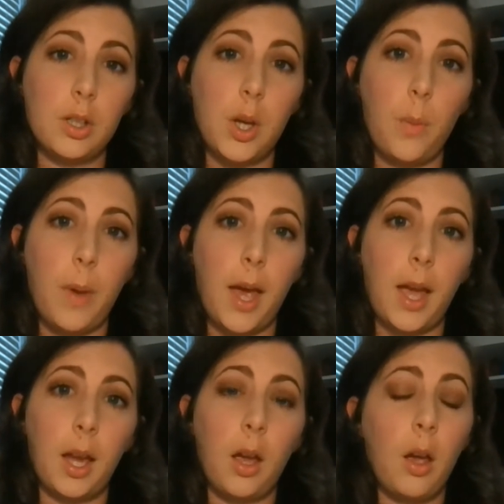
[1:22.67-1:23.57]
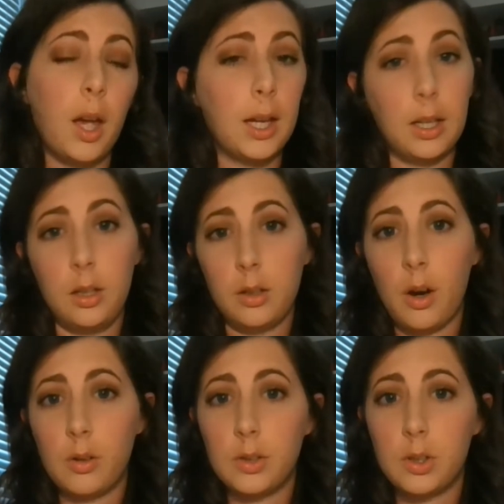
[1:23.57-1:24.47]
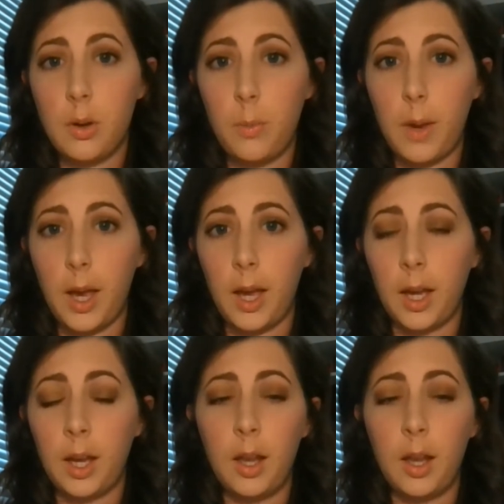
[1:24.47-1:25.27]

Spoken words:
tote bag, a kindergarten's tote bag,